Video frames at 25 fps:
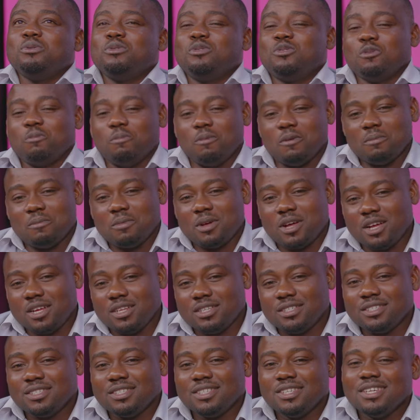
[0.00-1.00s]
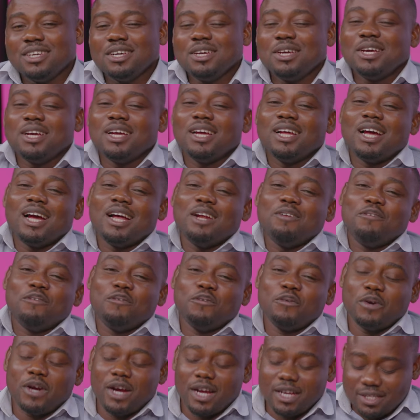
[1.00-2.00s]
Superman. And
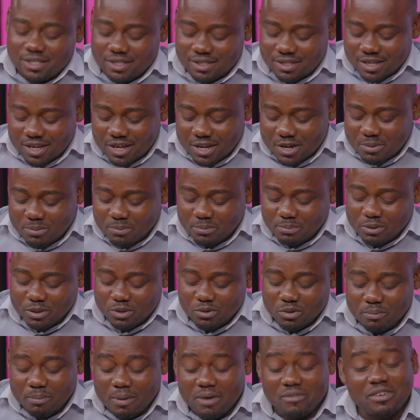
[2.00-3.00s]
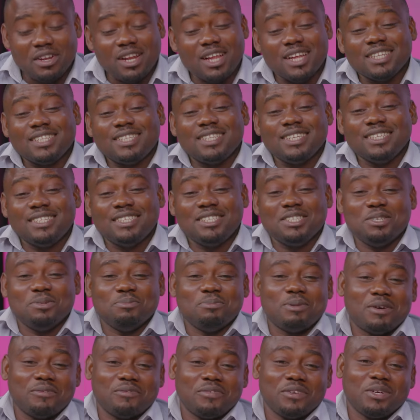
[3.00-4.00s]
favorite between Marvel and DC,
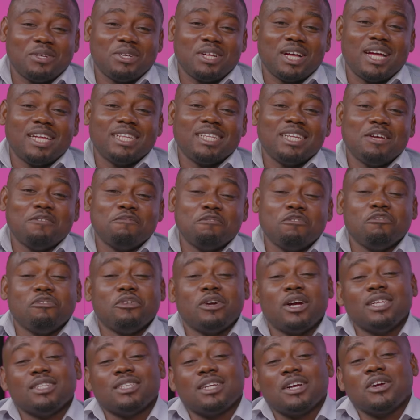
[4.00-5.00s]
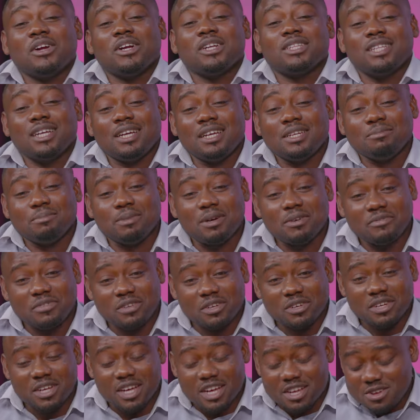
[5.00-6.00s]
Marvel. And then favorite character in
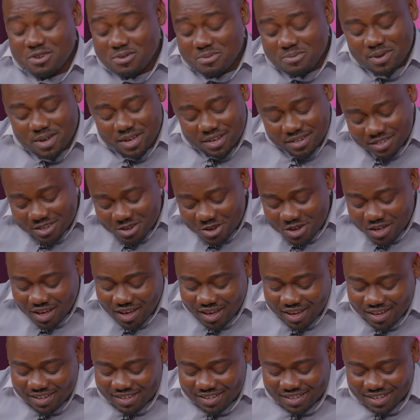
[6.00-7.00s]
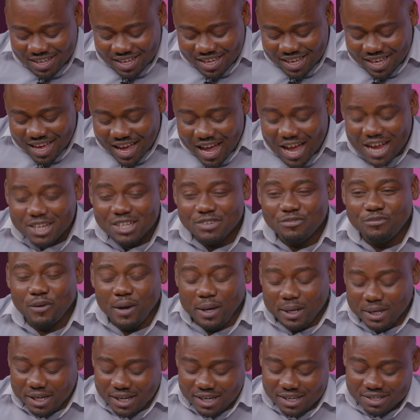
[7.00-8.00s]
Marvel, Iron Man. Okay. And
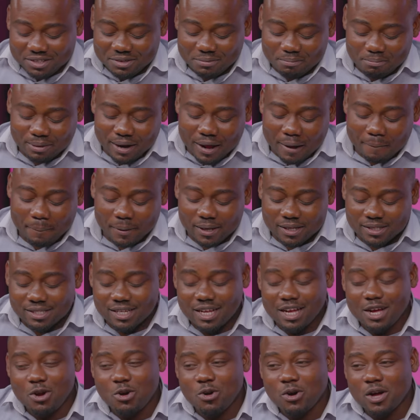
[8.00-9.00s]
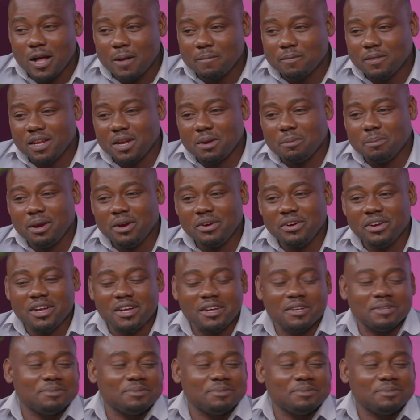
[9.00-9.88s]
finally, Black Panther or Captain America?